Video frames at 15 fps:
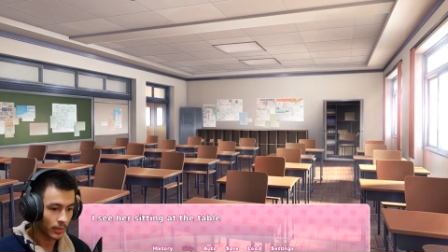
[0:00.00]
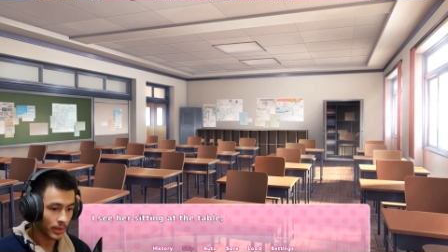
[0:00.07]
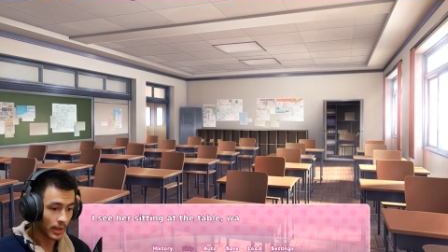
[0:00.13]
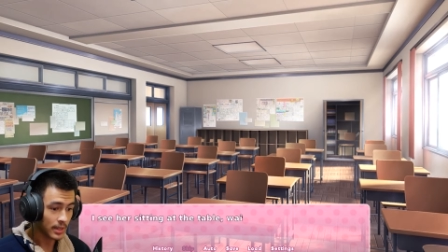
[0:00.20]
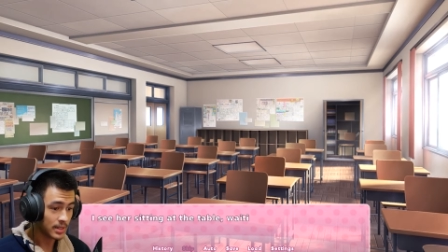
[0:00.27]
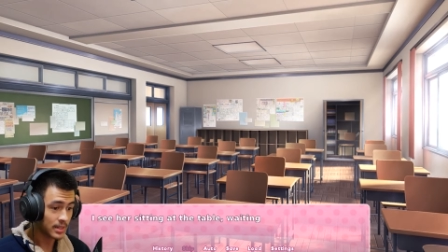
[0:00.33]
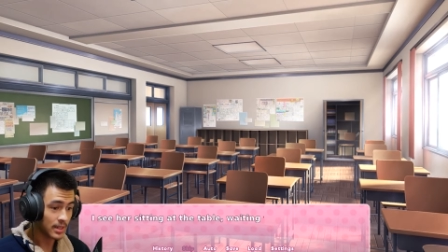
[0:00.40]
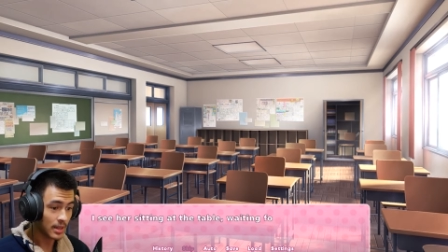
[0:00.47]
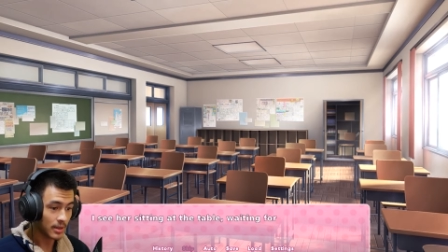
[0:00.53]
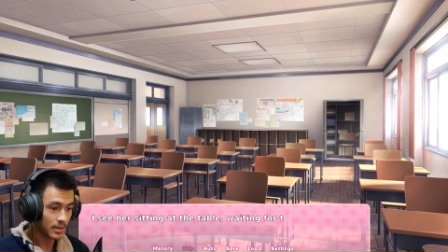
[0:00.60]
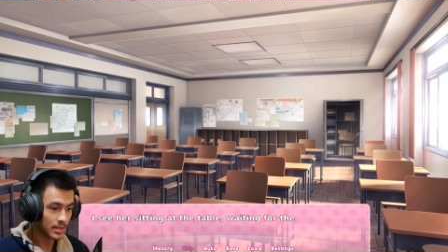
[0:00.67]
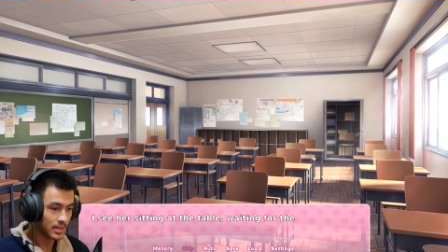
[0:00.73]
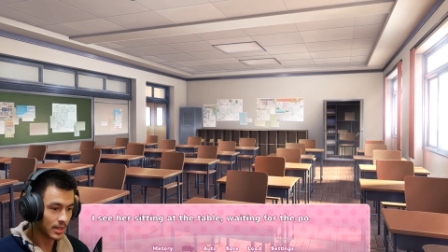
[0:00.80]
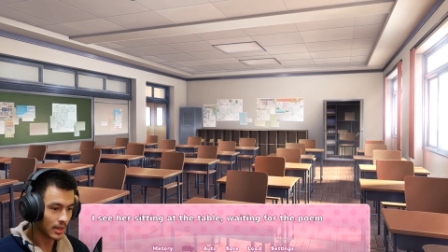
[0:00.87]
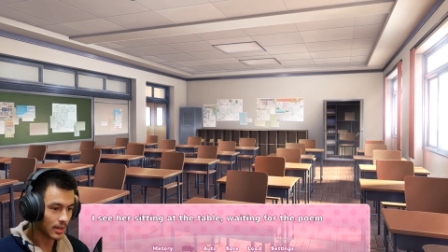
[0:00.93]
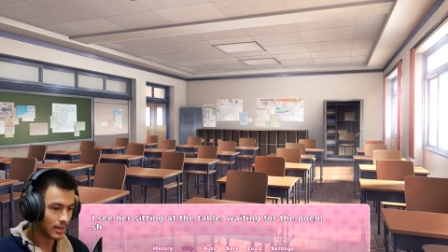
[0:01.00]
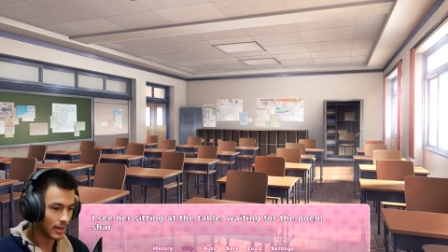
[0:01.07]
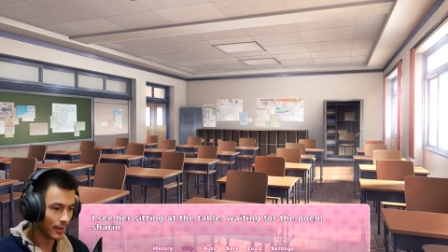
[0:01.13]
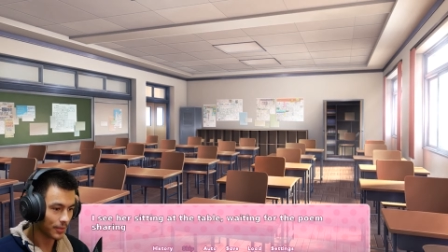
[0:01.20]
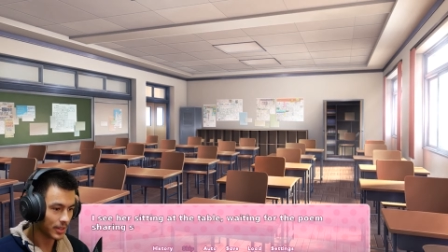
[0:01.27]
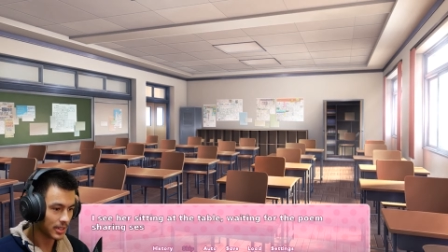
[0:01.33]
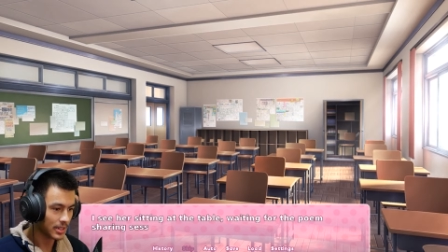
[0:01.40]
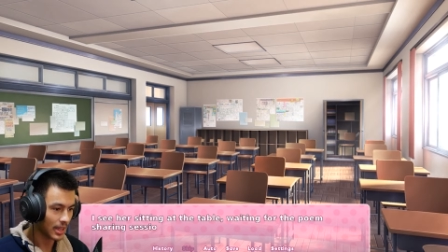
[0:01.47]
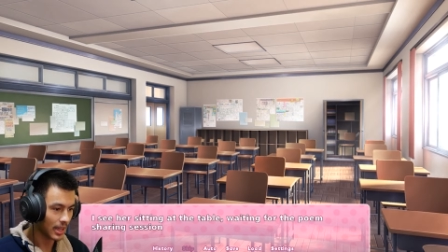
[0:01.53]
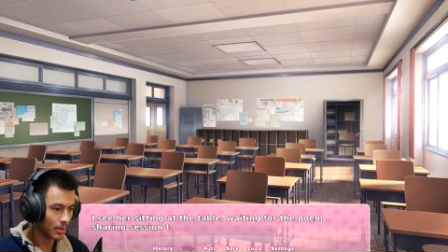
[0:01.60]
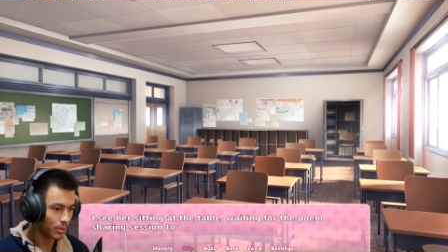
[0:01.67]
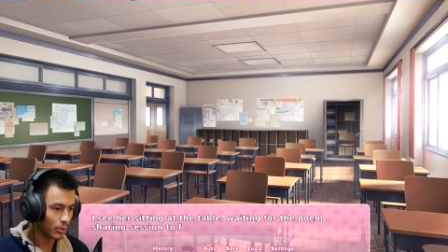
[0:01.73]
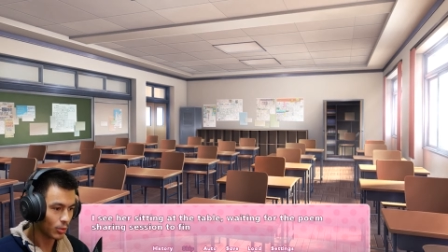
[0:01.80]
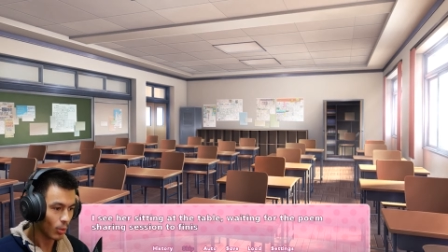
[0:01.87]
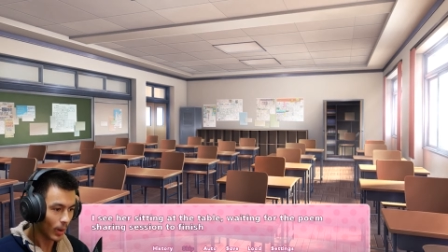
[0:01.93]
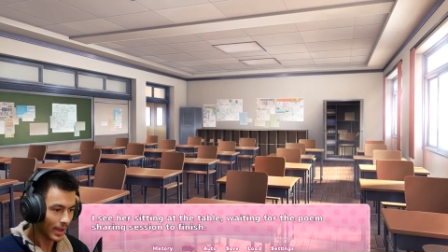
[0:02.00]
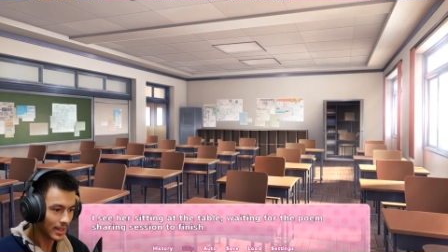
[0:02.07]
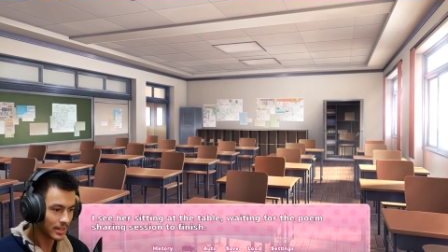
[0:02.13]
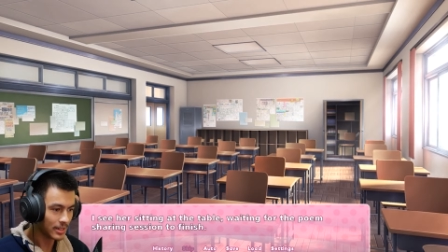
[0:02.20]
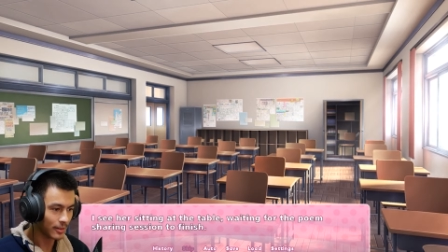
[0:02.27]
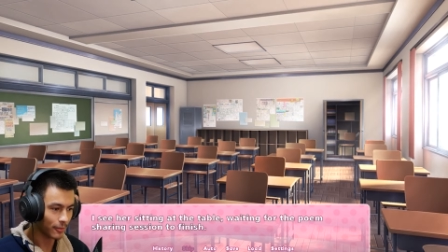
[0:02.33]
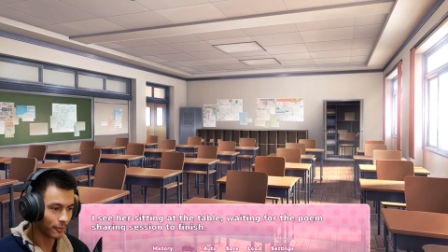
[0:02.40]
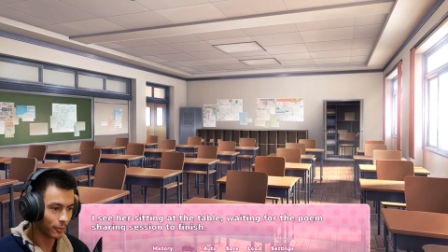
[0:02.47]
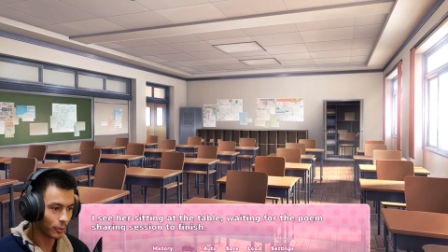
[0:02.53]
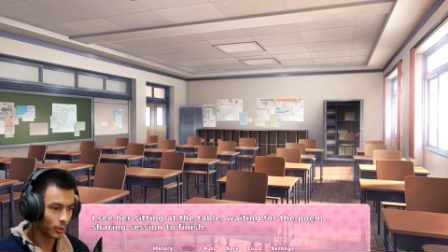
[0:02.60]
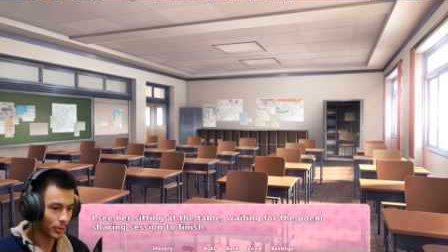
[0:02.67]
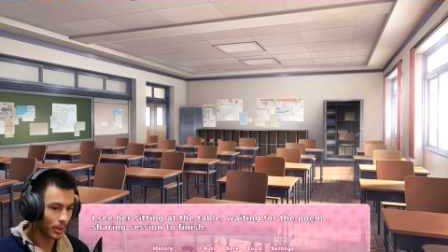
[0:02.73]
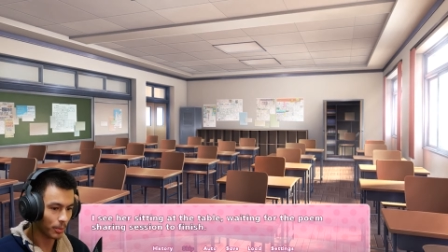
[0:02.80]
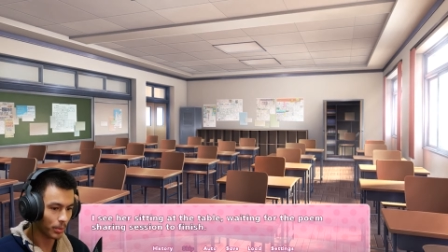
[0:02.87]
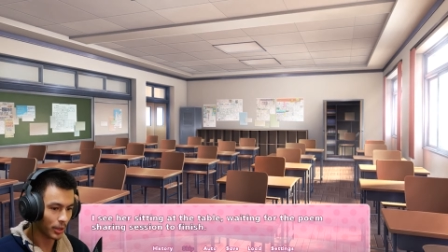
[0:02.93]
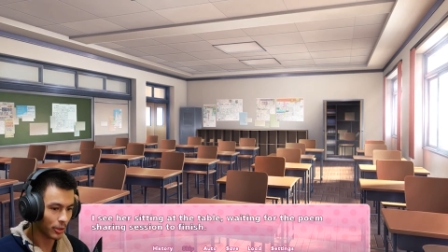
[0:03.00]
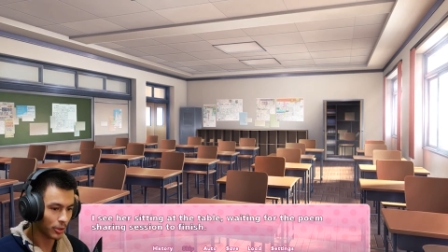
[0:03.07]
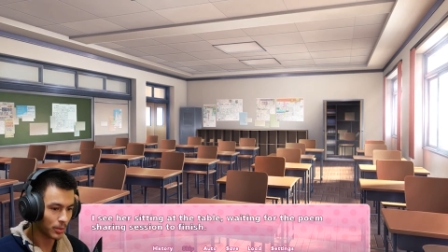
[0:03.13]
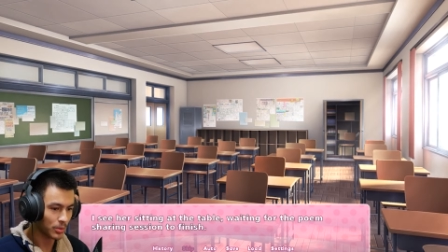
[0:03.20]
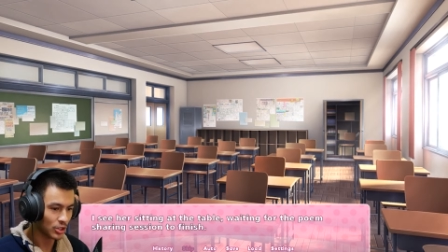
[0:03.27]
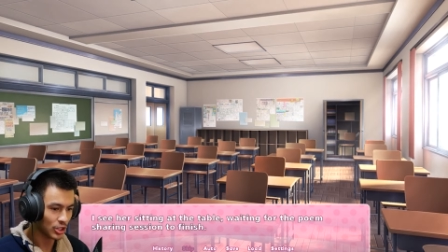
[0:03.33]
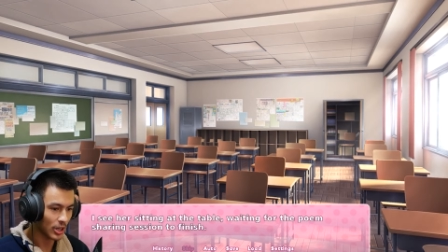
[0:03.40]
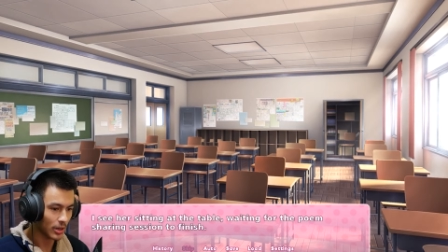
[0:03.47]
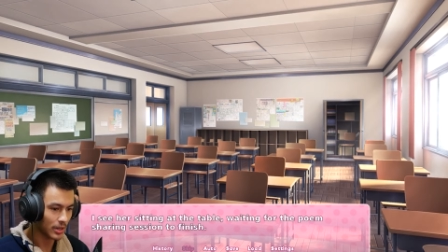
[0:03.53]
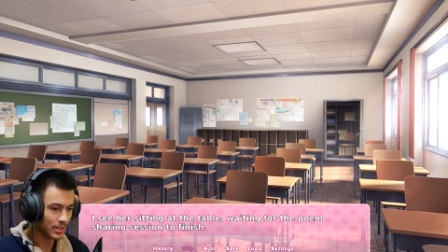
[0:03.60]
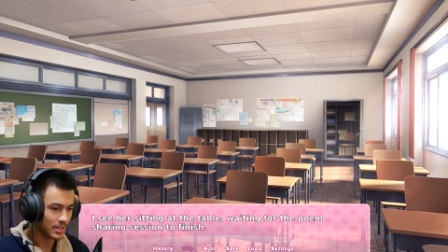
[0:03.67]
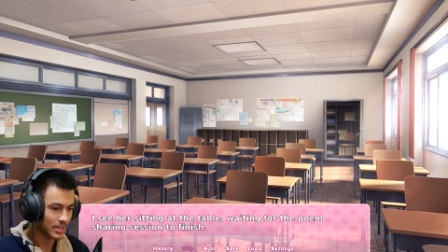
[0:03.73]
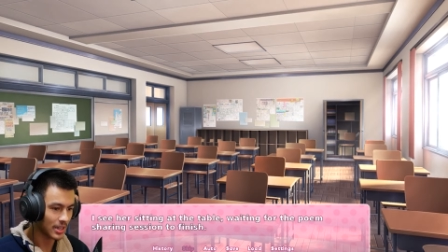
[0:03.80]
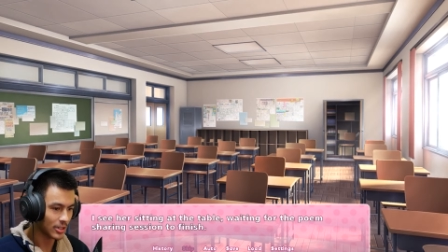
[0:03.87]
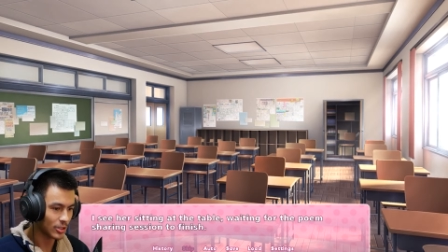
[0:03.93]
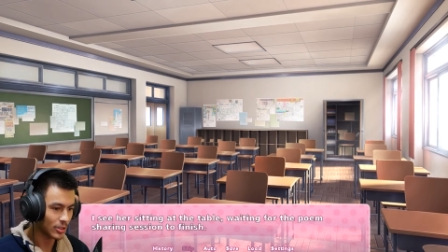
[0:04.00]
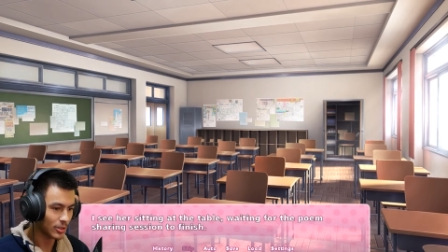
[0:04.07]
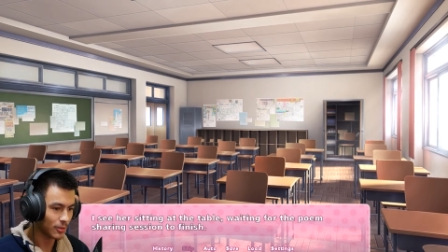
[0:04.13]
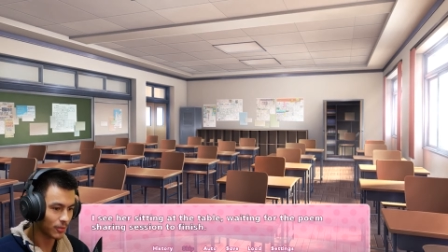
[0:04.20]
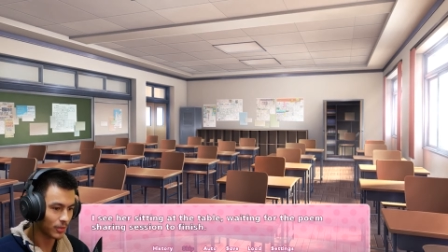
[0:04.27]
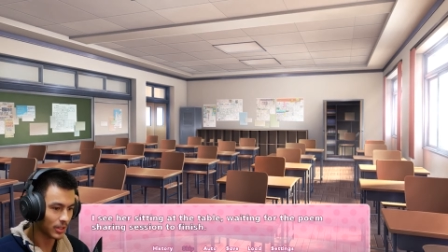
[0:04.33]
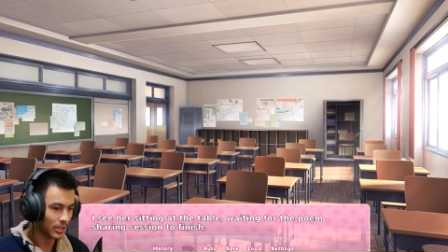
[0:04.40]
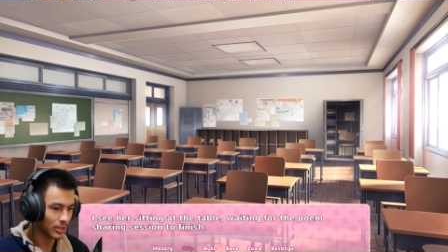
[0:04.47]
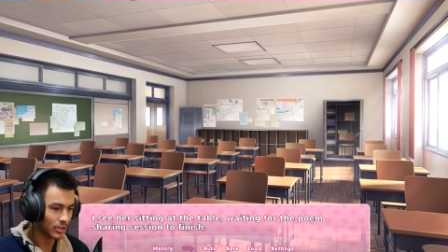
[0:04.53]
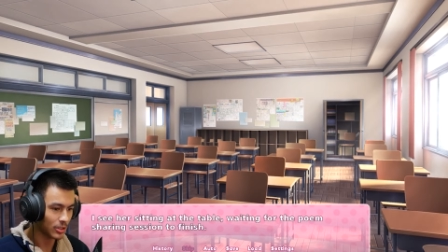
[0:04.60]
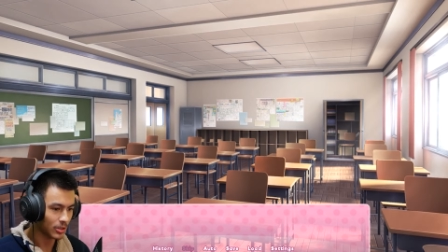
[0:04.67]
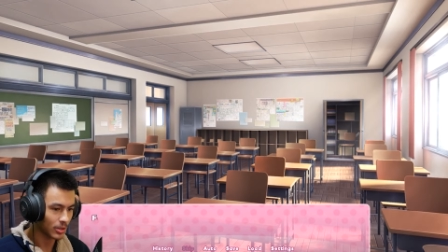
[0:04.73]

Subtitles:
I see her sitting at the table waiting for the poem sharing session to finish.